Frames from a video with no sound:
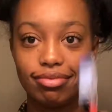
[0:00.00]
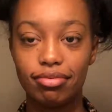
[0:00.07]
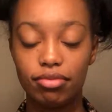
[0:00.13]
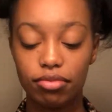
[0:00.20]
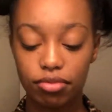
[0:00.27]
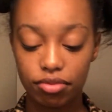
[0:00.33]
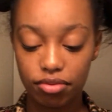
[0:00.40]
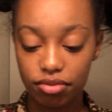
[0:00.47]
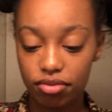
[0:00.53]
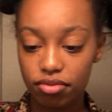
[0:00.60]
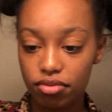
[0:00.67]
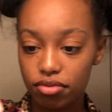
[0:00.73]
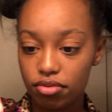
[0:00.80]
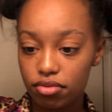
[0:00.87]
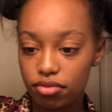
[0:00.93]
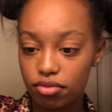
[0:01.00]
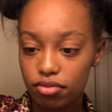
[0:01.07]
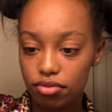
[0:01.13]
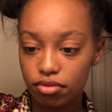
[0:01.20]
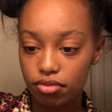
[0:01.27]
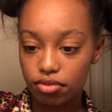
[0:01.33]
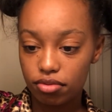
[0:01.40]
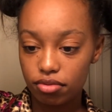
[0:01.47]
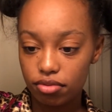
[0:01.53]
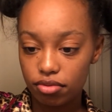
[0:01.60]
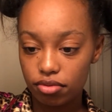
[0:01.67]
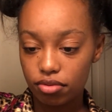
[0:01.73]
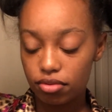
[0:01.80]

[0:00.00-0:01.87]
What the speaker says: [no speech]